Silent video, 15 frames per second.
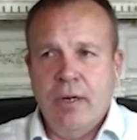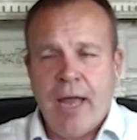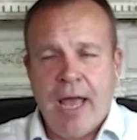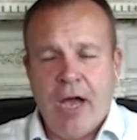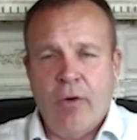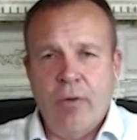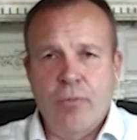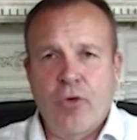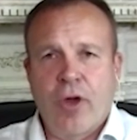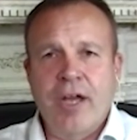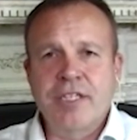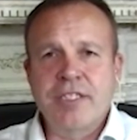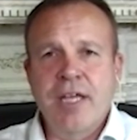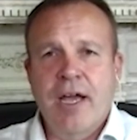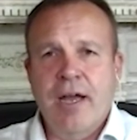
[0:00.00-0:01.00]
now
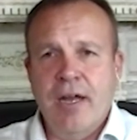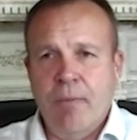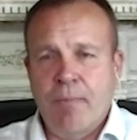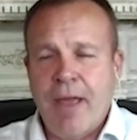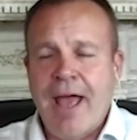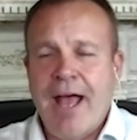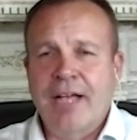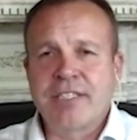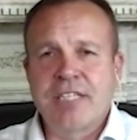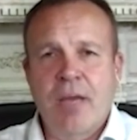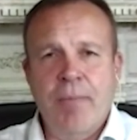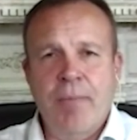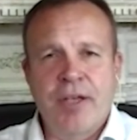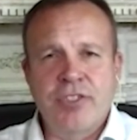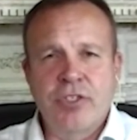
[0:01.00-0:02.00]
embrace that and pass
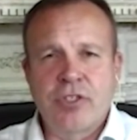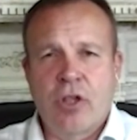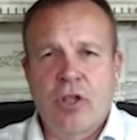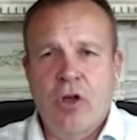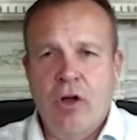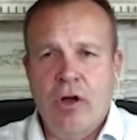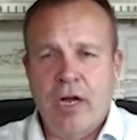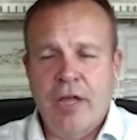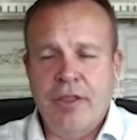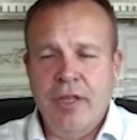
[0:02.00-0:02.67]
that message along,